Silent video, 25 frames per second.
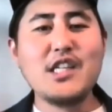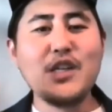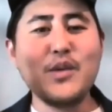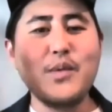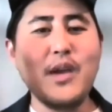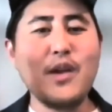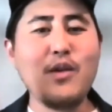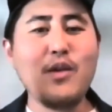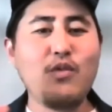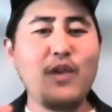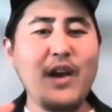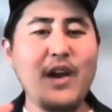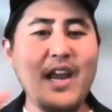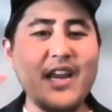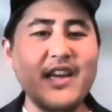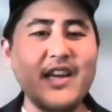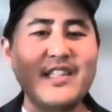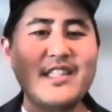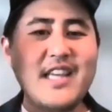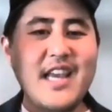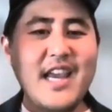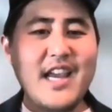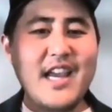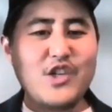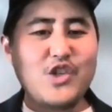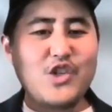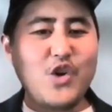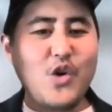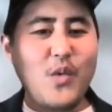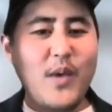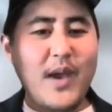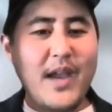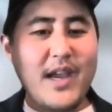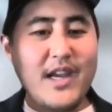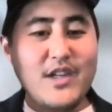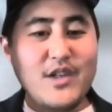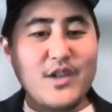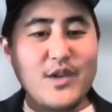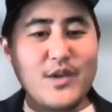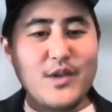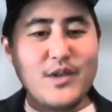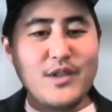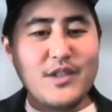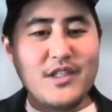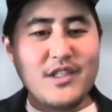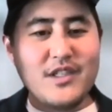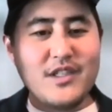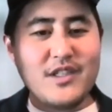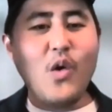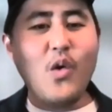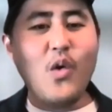Do we raise HOA dues,